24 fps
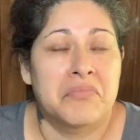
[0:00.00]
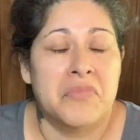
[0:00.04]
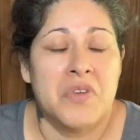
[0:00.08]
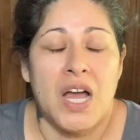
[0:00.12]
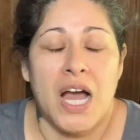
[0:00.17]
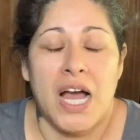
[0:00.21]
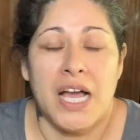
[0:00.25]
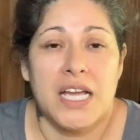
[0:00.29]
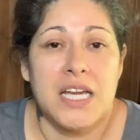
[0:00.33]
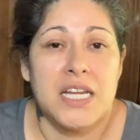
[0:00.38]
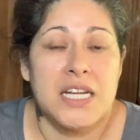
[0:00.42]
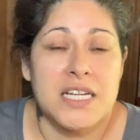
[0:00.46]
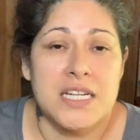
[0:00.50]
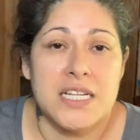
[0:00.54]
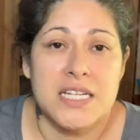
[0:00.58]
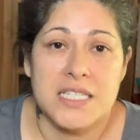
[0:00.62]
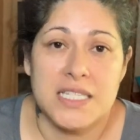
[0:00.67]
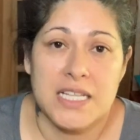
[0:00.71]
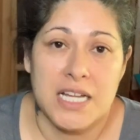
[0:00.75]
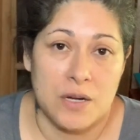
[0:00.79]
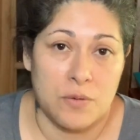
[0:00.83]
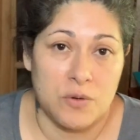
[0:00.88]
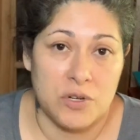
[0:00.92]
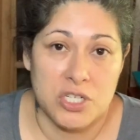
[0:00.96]
I could eat a
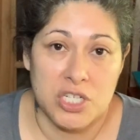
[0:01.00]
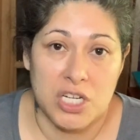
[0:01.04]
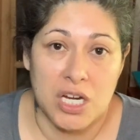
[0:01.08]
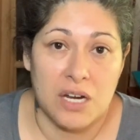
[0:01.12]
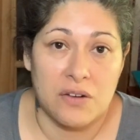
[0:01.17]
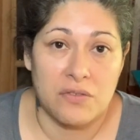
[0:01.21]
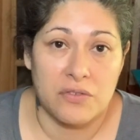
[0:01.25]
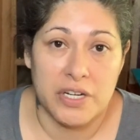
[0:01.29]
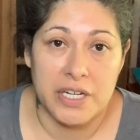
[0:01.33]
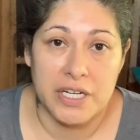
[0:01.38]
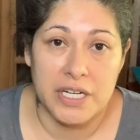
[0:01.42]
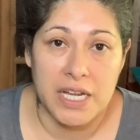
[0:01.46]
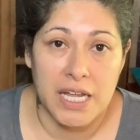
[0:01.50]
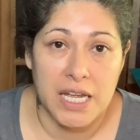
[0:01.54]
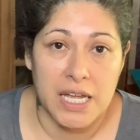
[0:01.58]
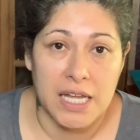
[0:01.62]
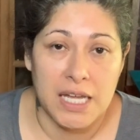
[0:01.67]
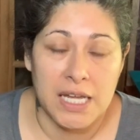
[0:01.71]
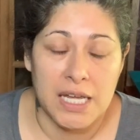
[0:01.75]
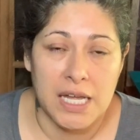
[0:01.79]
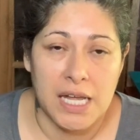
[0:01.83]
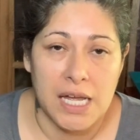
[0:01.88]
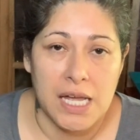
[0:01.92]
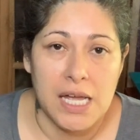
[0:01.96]
sandwich every day,
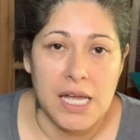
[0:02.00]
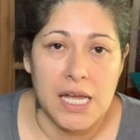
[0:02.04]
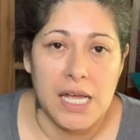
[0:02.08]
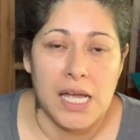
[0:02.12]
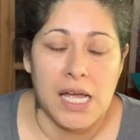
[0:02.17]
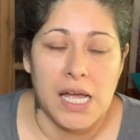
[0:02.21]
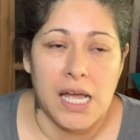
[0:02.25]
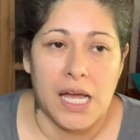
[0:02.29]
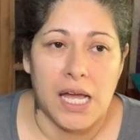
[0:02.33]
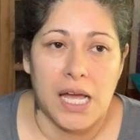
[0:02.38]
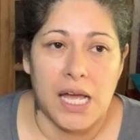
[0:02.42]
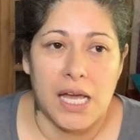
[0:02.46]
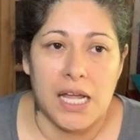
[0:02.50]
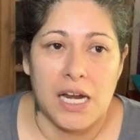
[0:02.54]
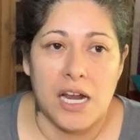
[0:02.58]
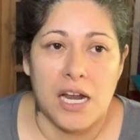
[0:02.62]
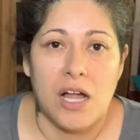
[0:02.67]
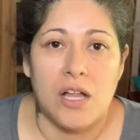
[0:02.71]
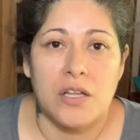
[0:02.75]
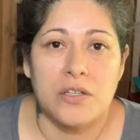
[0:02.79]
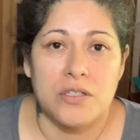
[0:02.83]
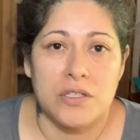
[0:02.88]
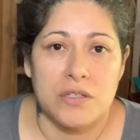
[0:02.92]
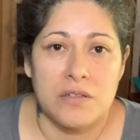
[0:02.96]
and
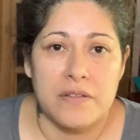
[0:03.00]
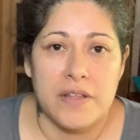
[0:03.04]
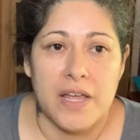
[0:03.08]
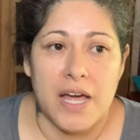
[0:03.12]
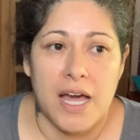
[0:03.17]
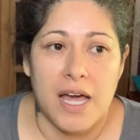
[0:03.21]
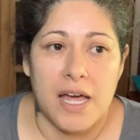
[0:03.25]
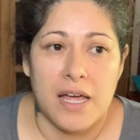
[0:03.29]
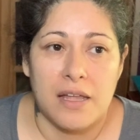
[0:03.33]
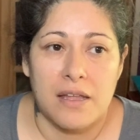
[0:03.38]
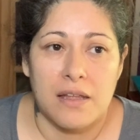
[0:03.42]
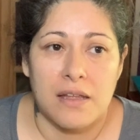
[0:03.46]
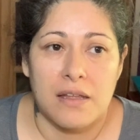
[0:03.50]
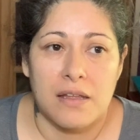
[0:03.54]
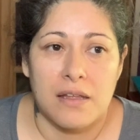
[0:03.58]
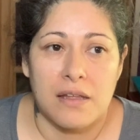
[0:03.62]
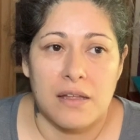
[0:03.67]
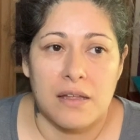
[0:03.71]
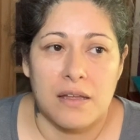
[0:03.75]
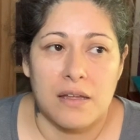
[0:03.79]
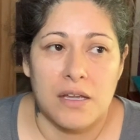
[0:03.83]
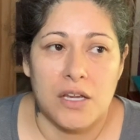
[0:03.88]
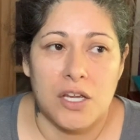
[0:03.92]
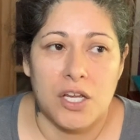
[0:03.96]
I'll do that,
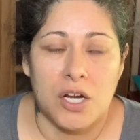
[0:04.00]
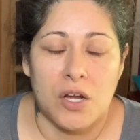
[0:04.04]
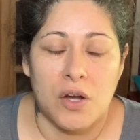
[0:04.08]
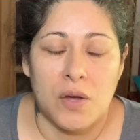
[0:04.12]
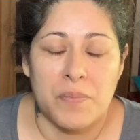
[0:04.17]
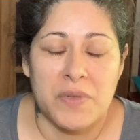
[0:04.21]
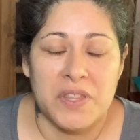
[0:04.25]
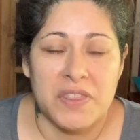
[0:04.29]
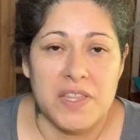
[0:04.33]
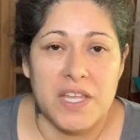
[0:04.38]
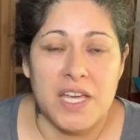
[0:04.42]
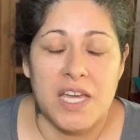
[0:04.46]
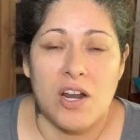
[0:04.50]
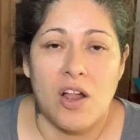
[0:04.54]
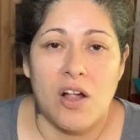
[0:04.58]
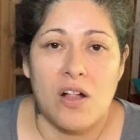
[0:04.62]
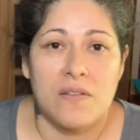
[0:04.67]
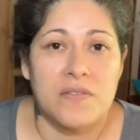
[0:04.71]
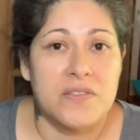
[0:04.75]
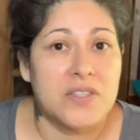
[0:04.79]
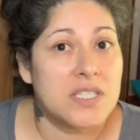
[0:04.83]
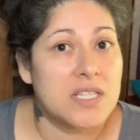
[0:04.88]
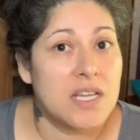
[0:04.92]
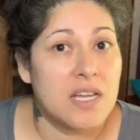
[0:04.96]
you know, but then all of
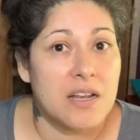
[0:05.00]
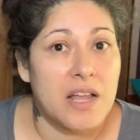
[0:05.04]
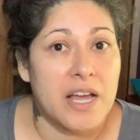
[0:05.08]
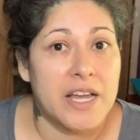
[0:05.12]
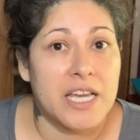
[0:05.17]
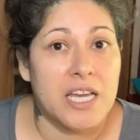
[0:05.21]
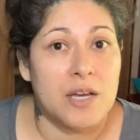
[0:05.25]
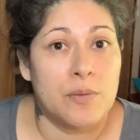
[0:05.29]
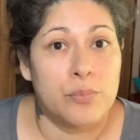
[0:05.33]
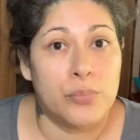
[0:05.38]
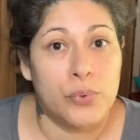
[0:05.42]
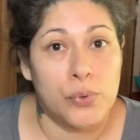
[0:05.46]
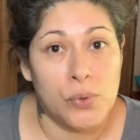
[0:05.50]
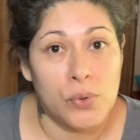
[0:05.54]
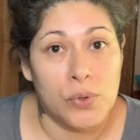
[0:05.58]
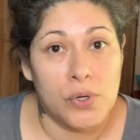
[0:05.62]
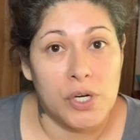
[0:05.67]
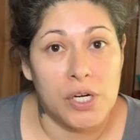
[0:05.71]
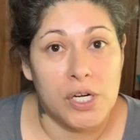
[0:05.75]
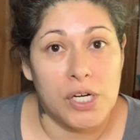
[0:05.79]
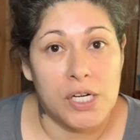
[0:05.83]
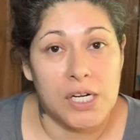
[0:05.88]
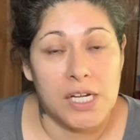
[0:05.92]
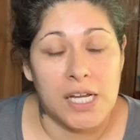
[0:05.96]
a sudden I get
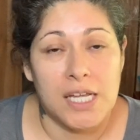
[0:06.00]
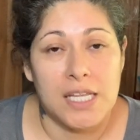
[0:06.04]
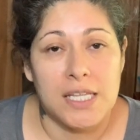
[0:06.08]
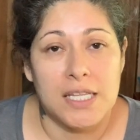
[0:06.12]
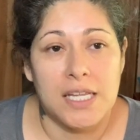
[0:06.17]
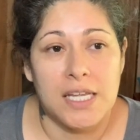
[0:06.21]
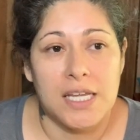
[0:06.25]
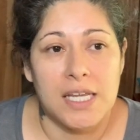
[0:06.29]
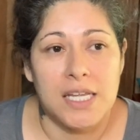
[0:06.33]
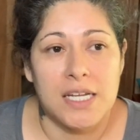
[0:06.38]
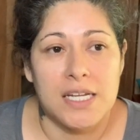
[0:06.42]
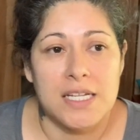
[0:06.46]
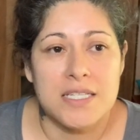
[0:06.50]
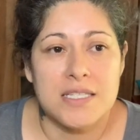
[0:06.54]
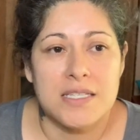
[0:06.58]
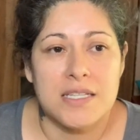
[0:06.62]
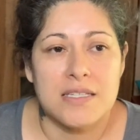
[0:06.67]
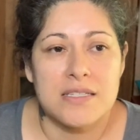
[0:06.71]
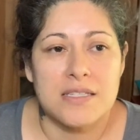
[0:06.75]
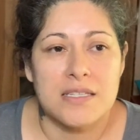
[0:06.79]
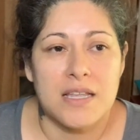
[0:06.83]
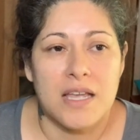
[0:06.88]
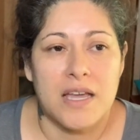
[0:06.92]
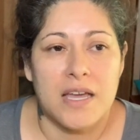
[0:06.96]
bored, and then it's
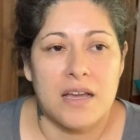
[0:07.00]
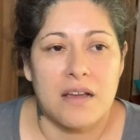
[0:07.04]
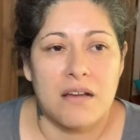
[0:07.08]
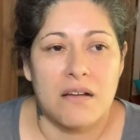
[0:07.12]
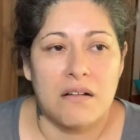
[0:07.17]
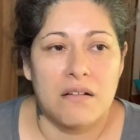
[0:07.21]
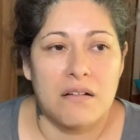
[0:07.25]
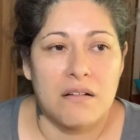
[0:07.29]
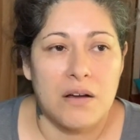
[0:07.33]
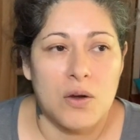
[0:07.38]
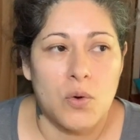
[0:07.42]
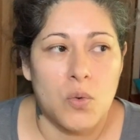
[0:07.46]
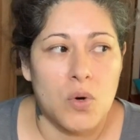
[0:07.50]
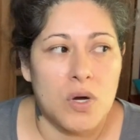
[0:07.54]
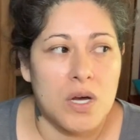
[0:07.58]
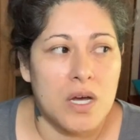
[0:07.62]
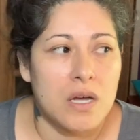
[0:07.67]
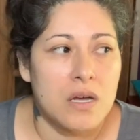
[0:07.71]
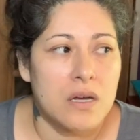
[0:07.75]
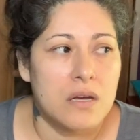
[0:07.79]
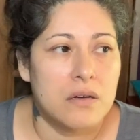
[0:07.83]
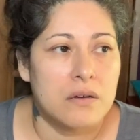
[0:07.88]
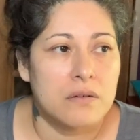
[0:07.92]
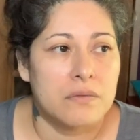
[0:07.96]
just like, oh, I
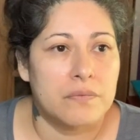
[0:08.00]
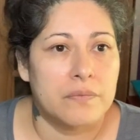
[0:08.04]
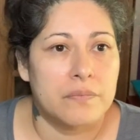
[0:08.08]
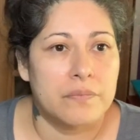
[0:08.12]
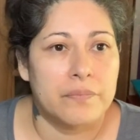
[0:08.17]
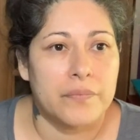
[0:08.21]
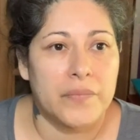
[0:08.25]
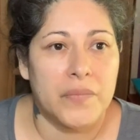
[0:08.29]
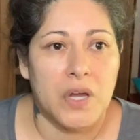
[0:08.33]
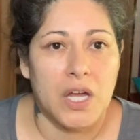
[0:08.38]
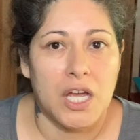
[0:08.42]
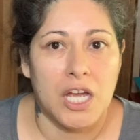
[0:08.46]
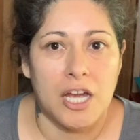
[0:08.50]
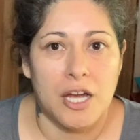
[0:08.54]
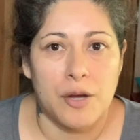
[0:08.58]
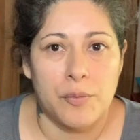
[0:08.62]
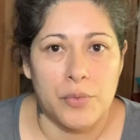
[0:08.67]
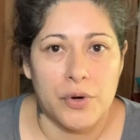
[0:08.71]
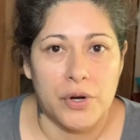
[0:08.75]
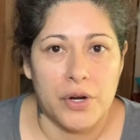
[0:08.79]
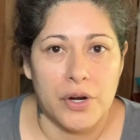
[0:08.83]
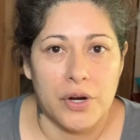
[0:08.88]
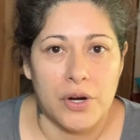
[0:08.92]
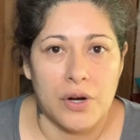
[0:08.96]
want a
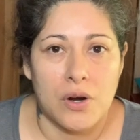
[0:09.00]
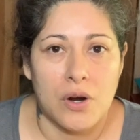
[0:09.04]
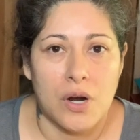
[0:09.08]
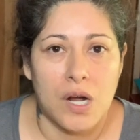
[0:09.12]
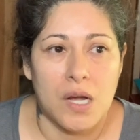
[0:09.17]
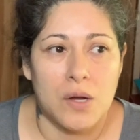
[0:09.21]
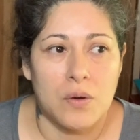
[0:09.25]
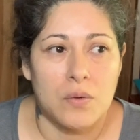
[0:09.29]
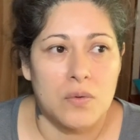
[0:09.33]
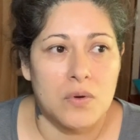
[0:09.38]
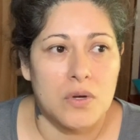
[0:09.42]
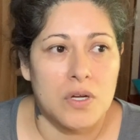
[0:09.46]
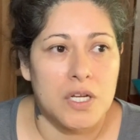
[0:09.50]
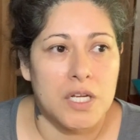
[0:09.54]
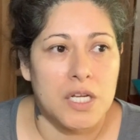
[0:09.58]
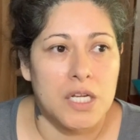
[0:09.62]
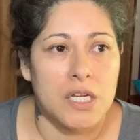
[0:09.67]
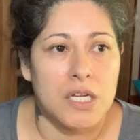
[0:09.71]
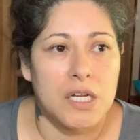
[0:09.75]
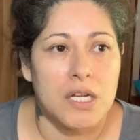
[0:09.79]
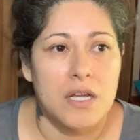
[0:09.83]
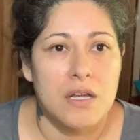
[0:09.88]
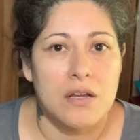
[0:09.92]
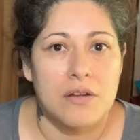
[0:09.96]
hamburger, or I want
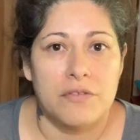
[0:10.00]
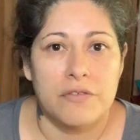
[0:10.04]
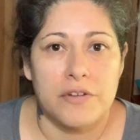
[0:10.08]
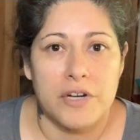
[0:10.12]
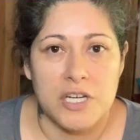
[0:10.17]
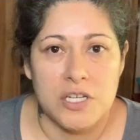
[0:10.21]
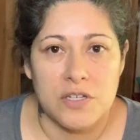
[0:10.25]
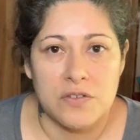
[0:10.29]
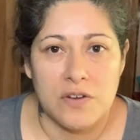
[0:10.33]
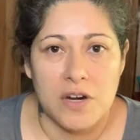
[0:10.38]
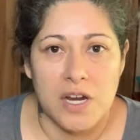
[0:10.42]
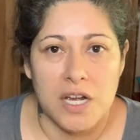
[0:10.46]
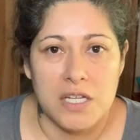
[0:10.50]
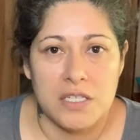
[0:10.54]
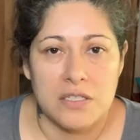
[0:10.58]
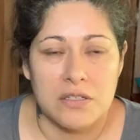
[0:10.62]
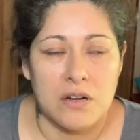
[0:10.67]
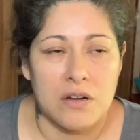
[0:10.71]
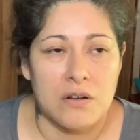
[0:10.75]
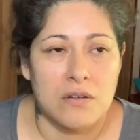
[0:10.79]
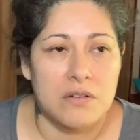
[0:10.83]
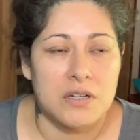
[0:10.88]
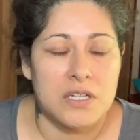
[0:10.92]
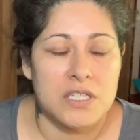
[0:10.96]
French fries,
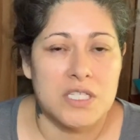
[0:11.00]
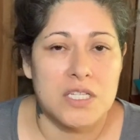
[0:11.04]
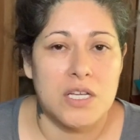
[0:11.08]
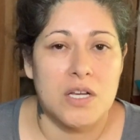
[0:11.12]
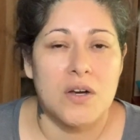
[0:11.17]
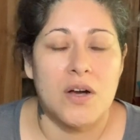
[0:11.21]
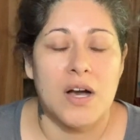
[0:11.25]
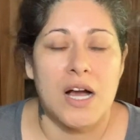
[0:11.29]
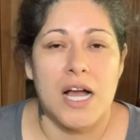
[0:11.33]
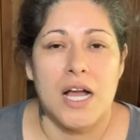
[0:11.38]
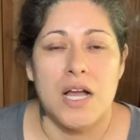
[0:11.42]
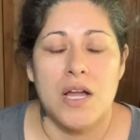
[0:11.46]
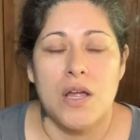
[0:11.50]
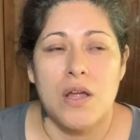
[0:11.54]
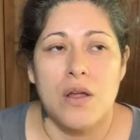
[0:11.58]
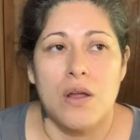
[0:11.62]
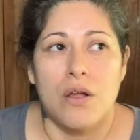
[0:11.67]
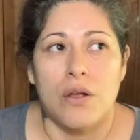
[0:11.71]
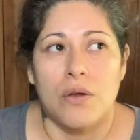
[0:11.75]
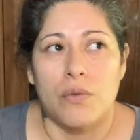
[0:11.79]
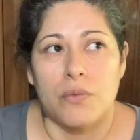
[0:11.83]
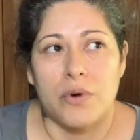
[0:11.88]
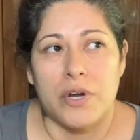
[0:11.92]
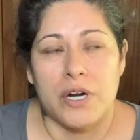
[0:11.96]
or so
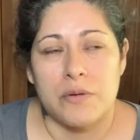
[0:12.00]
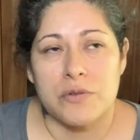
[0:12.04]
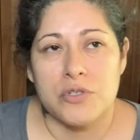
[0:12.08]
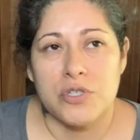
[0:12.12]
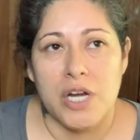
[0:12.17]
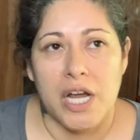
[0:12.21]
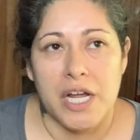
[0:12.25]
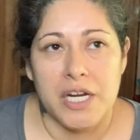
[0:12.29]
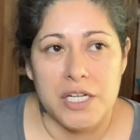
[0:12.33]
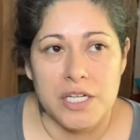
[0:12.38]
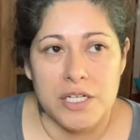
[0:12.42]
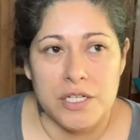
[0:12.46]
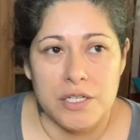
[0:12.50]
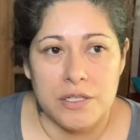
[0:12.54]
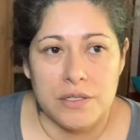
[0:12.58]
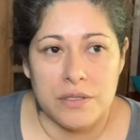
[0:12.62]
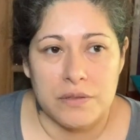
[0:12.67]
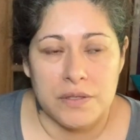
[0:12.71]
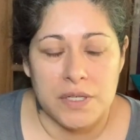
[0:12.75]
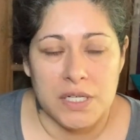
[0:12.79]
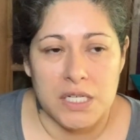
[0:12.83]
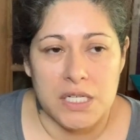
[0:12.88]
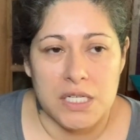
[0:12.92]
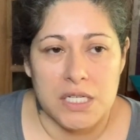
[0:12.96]
what I'm trying to
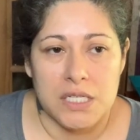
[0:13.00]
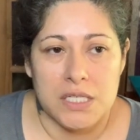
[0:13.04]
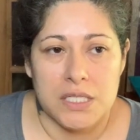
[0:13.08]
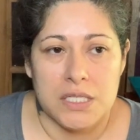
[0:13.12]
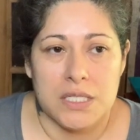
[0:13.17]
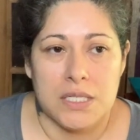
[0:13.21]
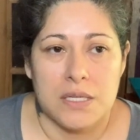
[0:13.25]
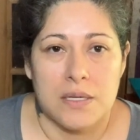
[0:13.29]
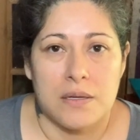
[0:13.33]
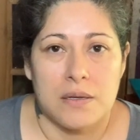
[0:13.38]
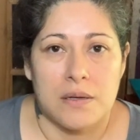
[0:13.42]
do is